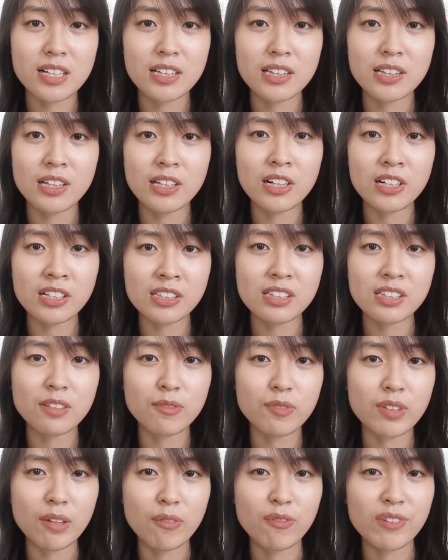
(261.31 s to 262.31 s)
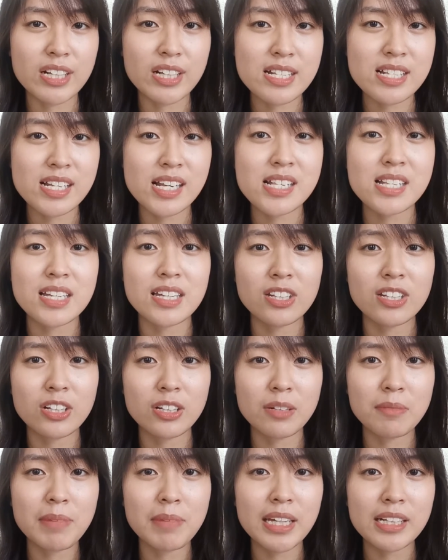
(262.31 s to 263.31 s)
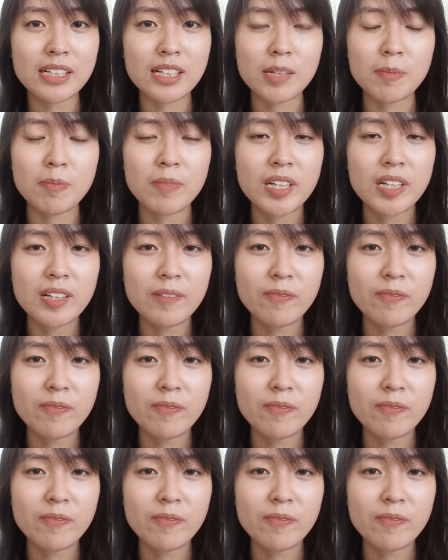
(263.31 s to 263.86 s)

a lot of differences in your makeup